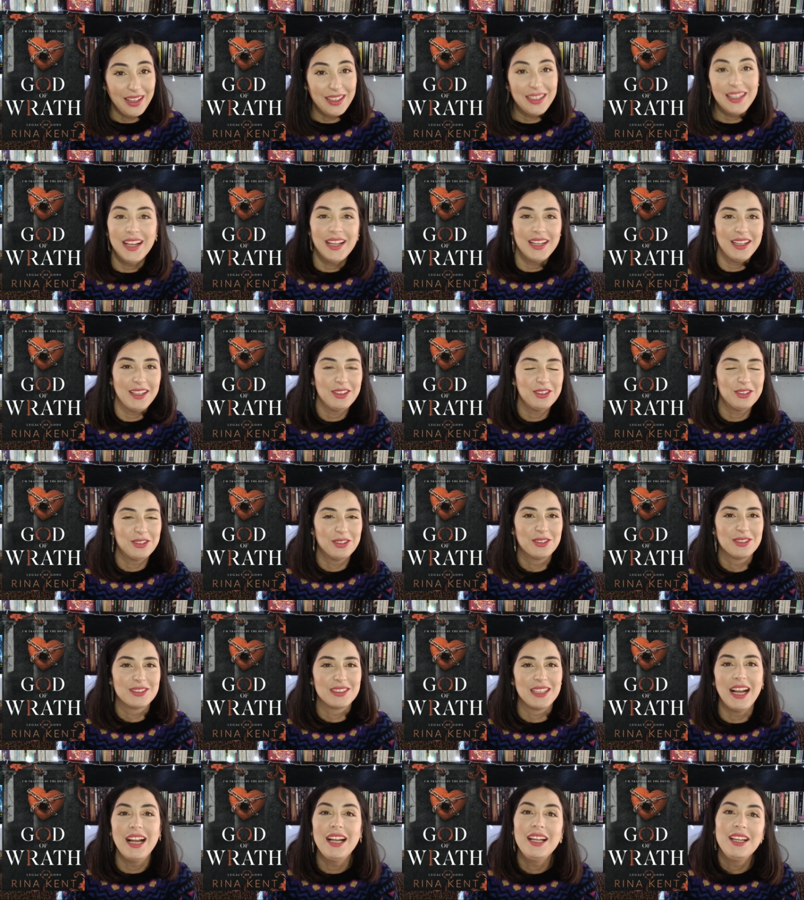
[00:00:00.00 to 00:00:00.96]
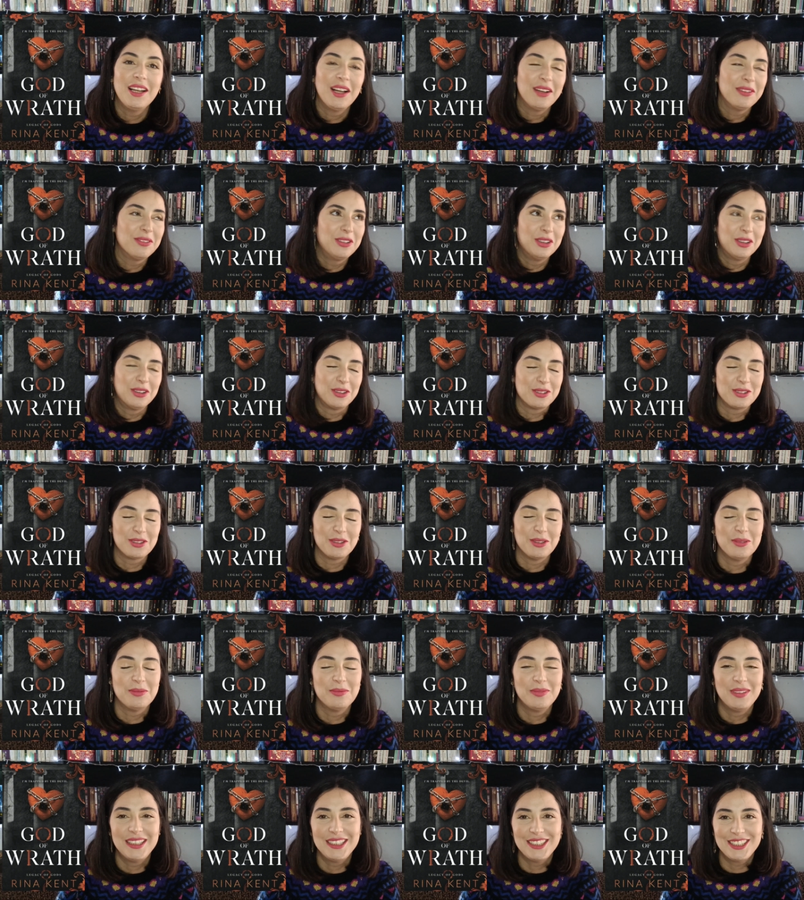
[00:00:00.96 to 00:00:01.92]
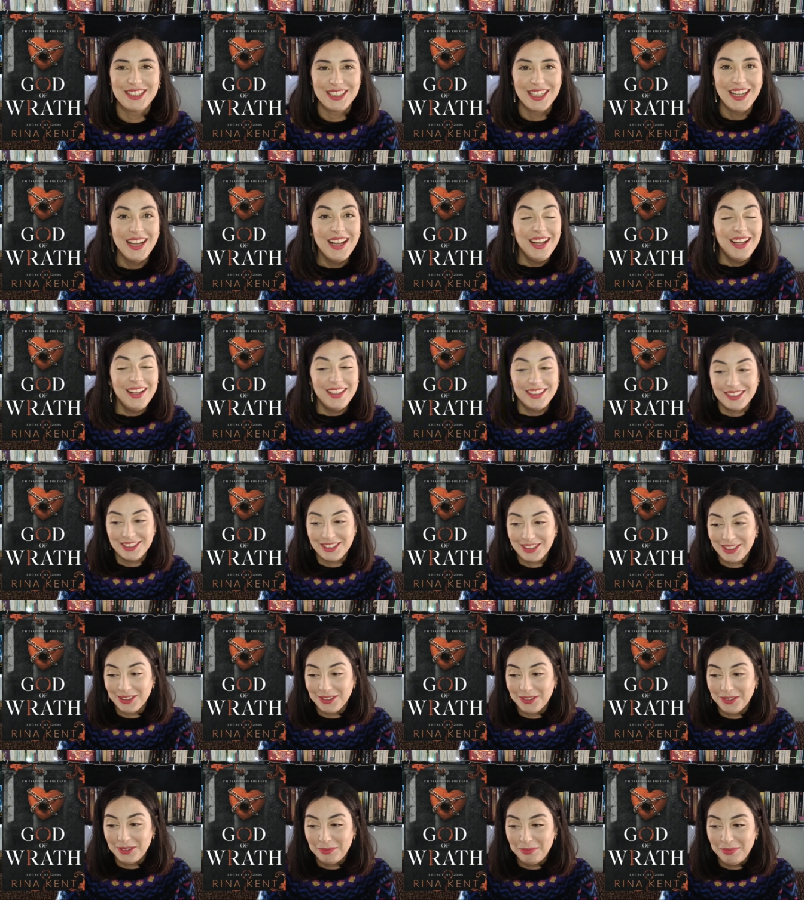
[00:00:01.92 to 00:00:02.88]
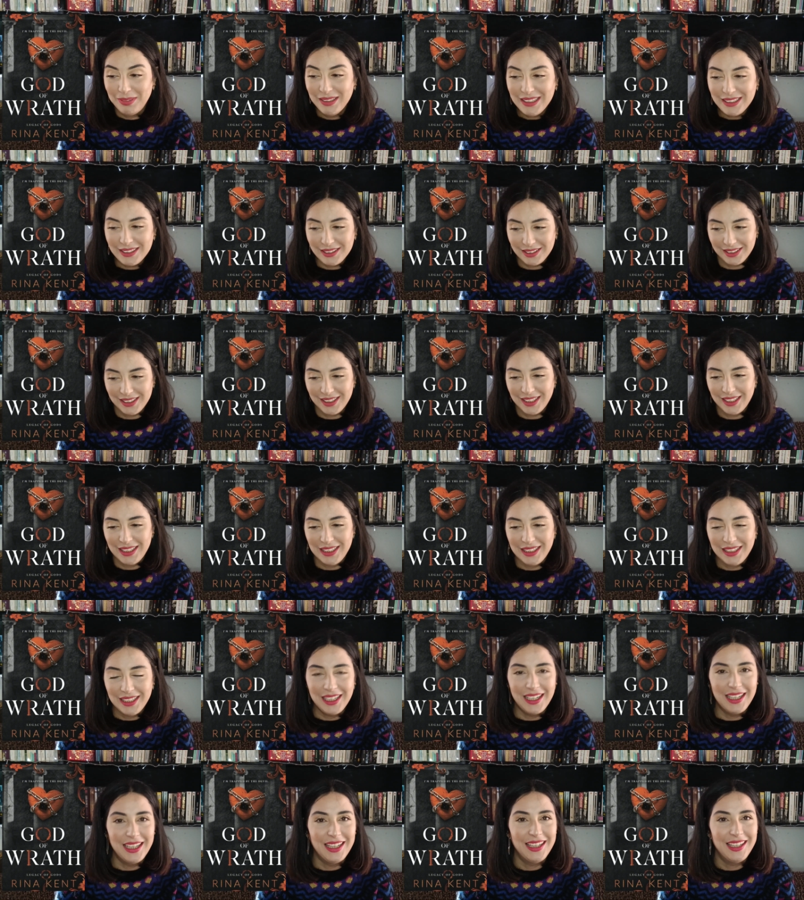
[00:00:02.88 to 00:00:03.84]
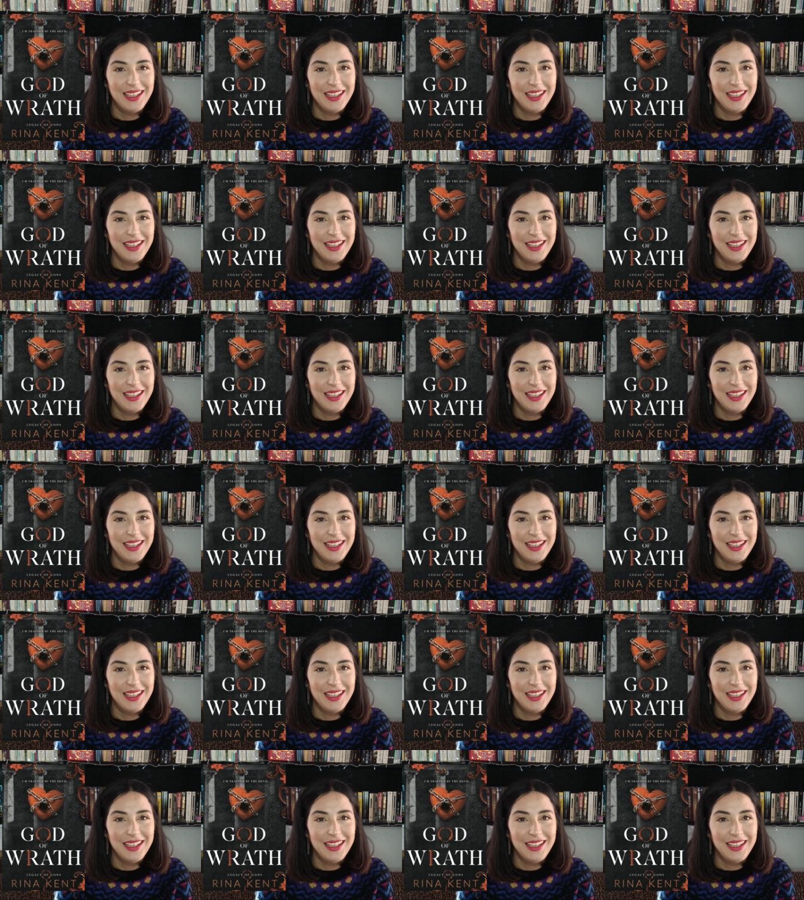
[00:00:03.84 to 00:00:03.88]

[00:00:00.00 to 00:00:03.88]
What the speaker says: characters. I loved her so much. So basically,